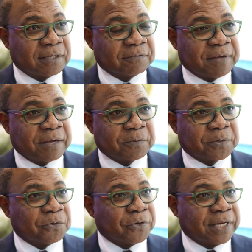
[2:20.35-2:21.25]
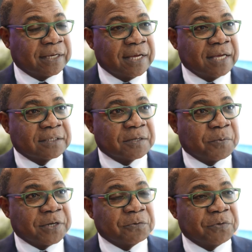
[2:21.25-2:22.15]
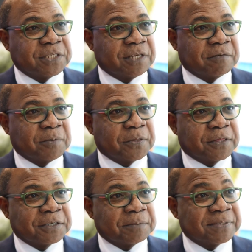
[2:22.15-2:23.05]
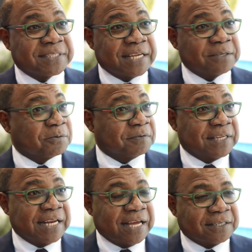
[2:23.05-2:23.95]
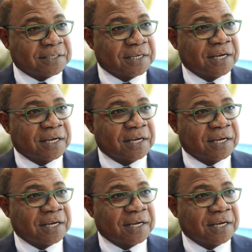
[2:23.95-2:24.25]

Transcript: In fact, growing somewhere in the region of about 30% over the last